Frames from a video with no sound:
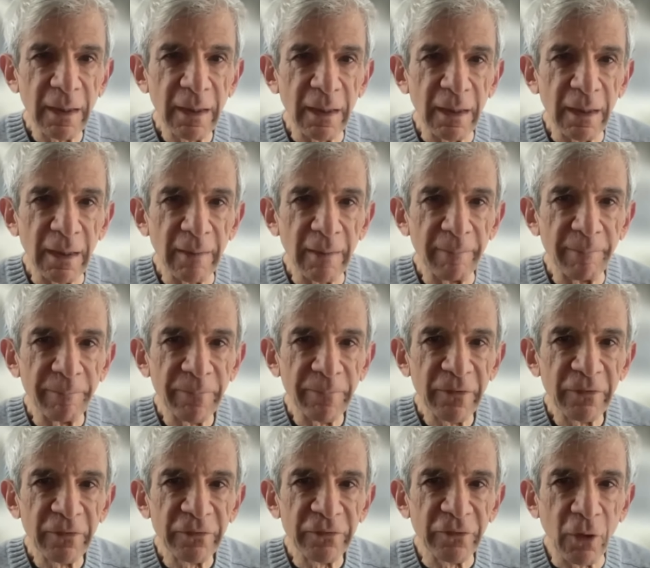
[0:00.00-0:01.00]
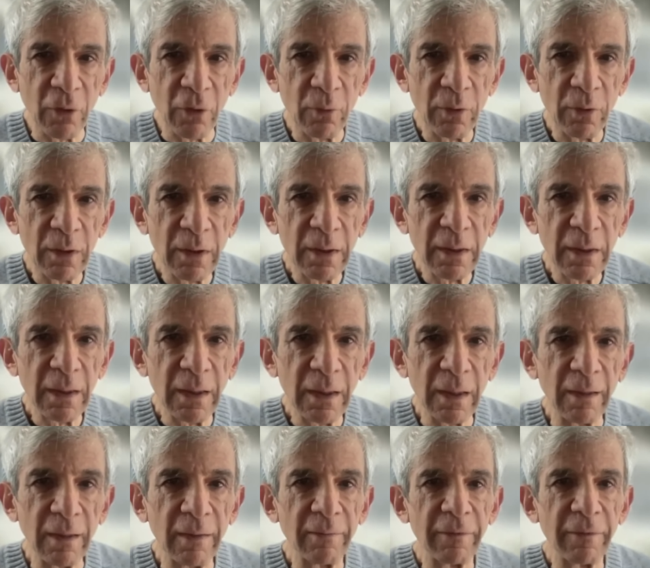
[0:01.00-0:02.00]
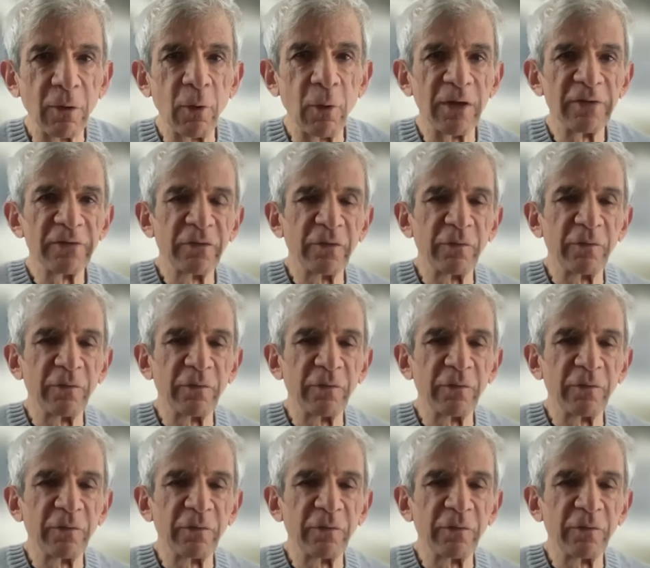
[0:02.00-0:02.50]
Um, so uh, the question,